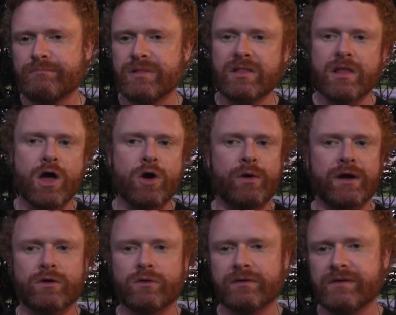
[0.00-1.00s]

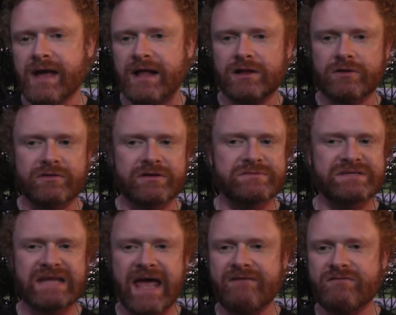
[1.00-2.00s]
blowing all the
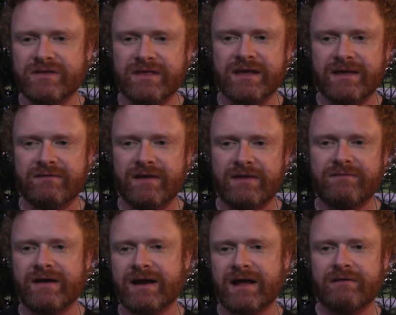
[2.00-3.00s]
algorithms, everything he
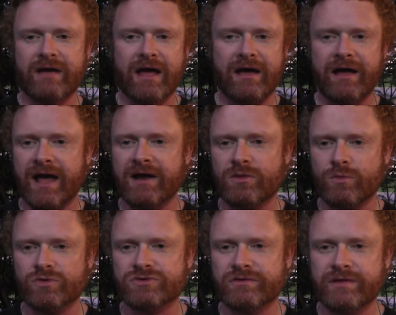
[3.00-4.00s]
found out of the
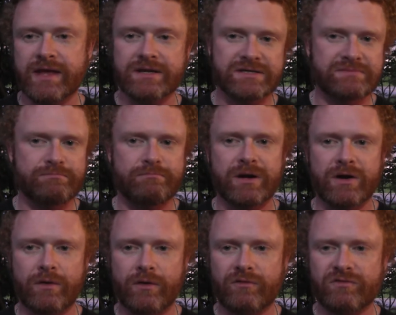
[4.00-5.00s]
water, and then just
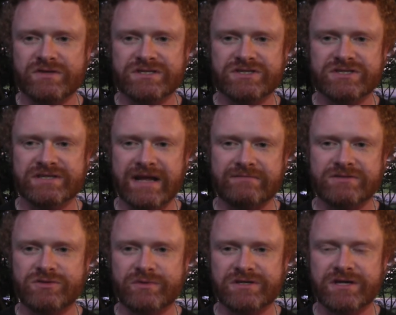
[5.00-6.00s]
buggering off because it sounds
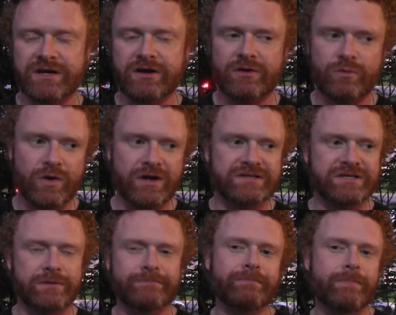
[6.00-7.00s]
too much like hard work.
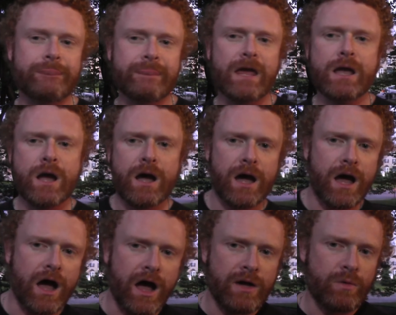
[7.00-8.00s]
So
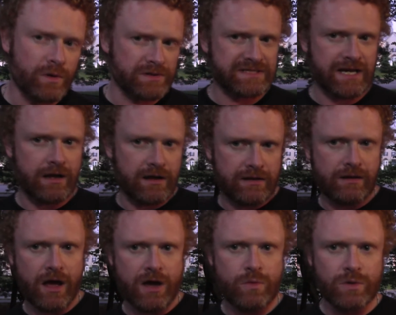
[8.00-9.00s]
I will say
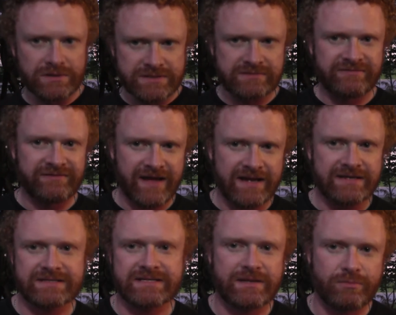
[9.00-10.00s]
I will
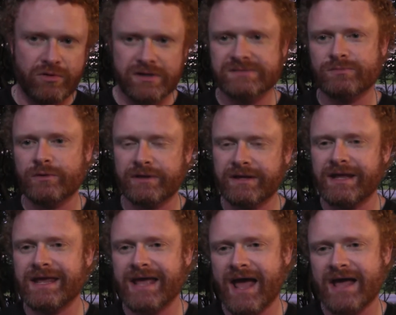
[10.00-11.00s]
defend the price point that
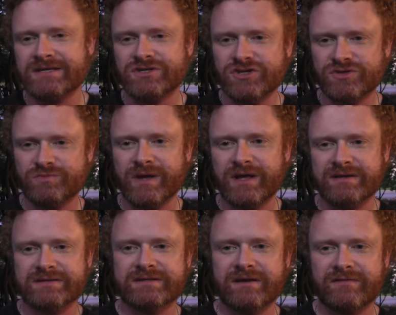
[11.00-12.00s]
he has, just
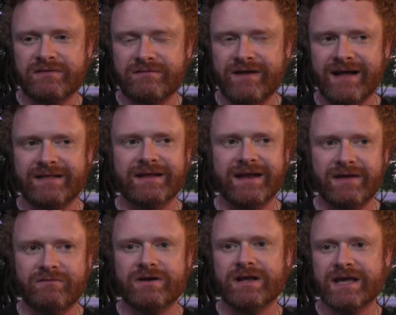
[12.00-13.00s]
because of the fact that
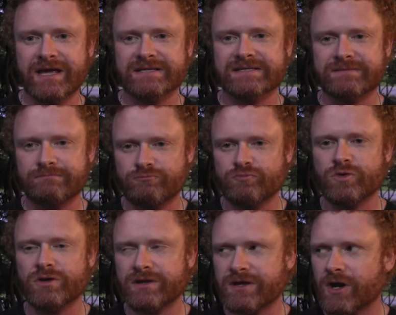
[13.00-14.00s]
it really is,
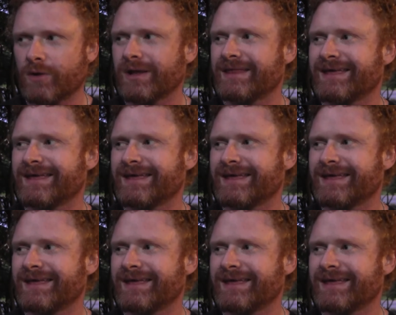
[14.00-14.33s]
you know,